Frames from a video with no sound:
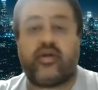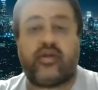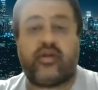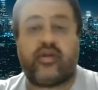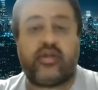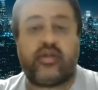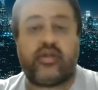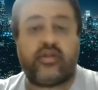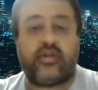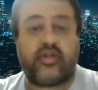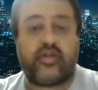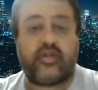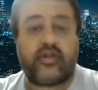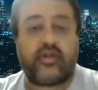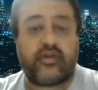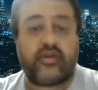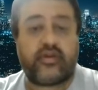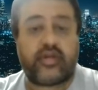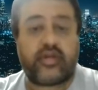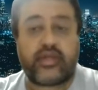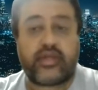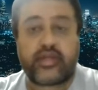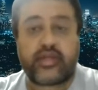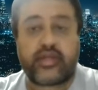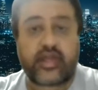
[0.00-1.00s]
in
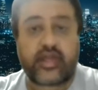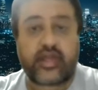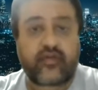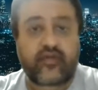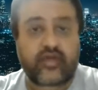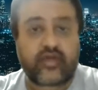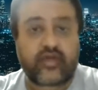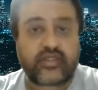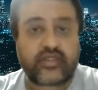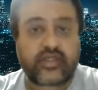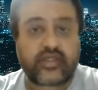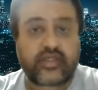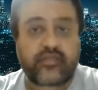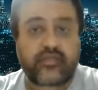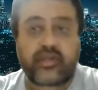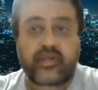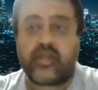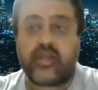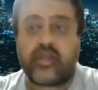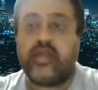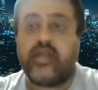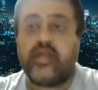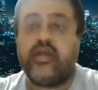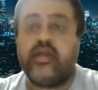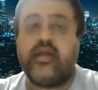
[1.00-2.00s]
India, for
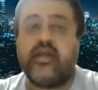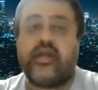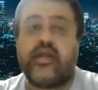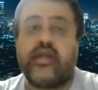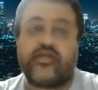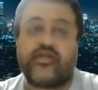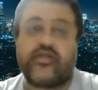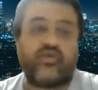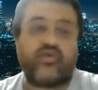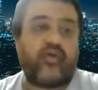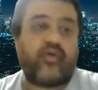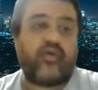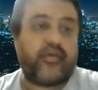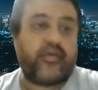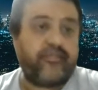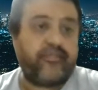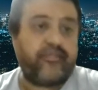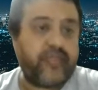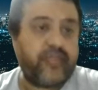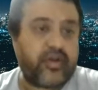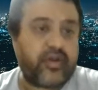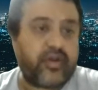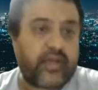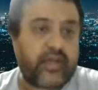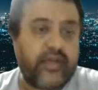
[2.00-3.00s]
example, and so on.
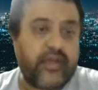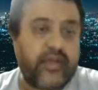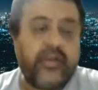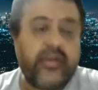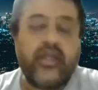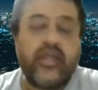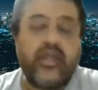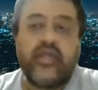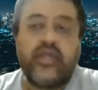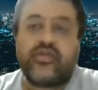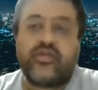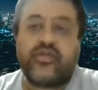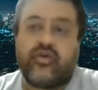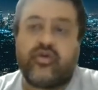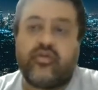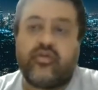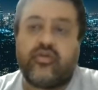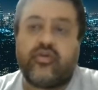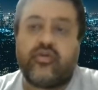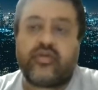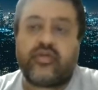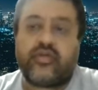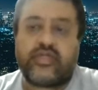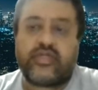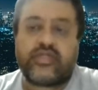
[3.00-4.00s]
Okay, so
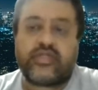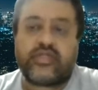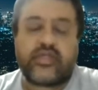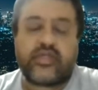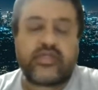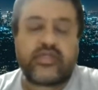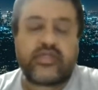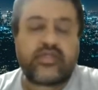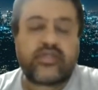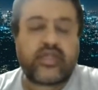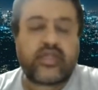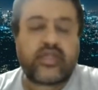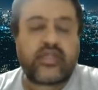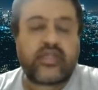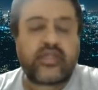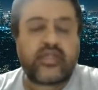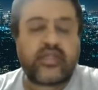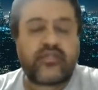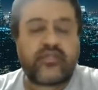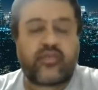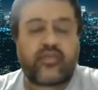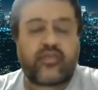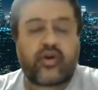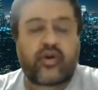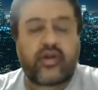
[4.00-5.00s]
we just understand that
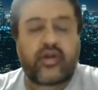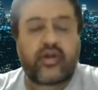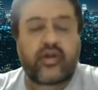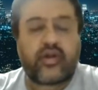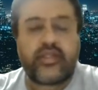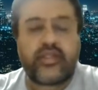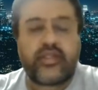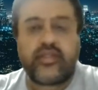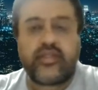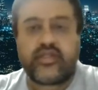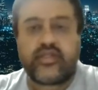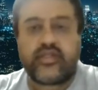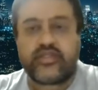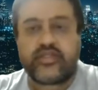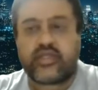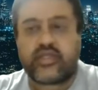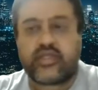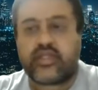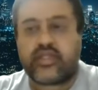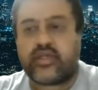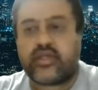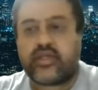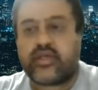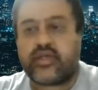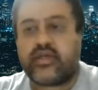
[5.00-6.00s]
broadly these are
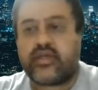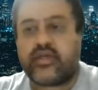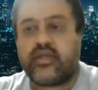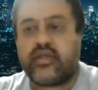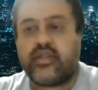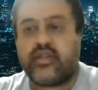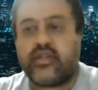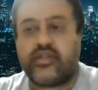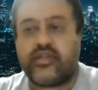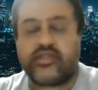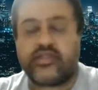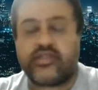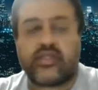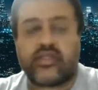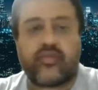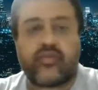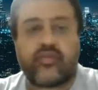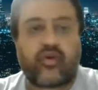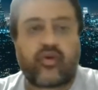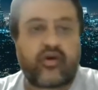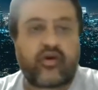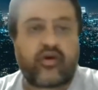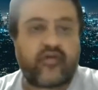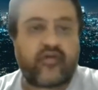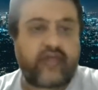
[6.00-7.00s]
the
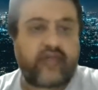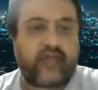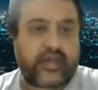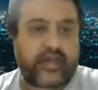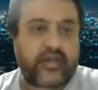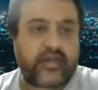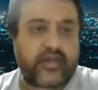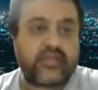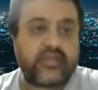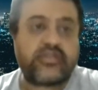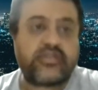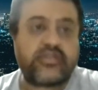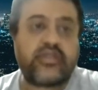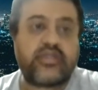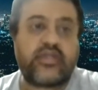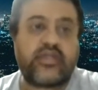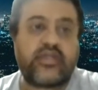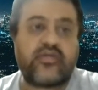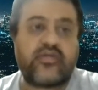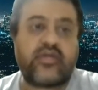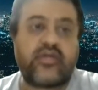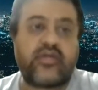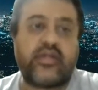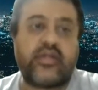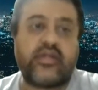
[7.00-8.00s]
broad factors that
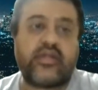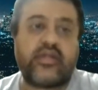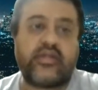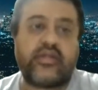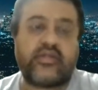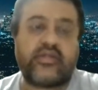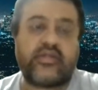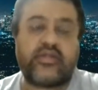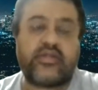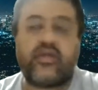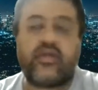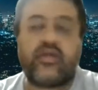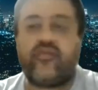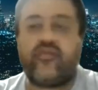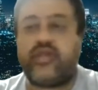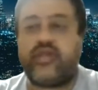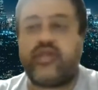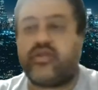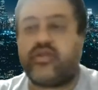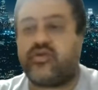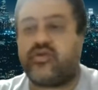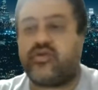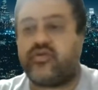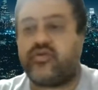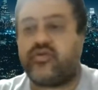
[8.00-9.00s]
you can consider when
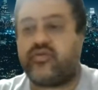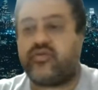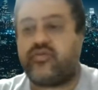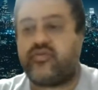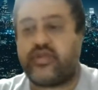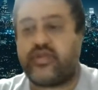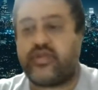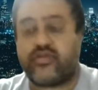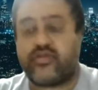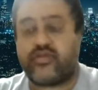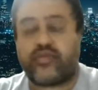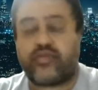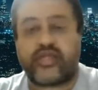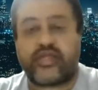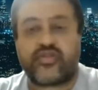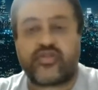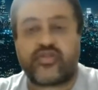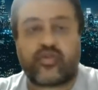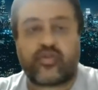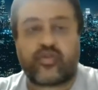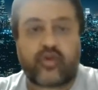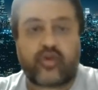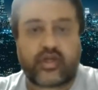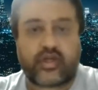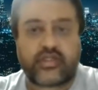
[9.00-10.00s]
you price
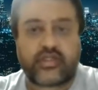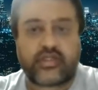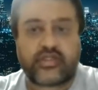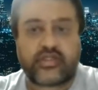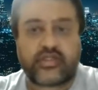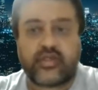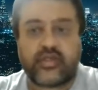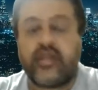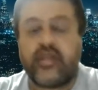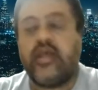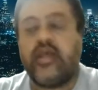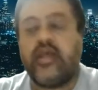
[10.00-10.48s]
your products.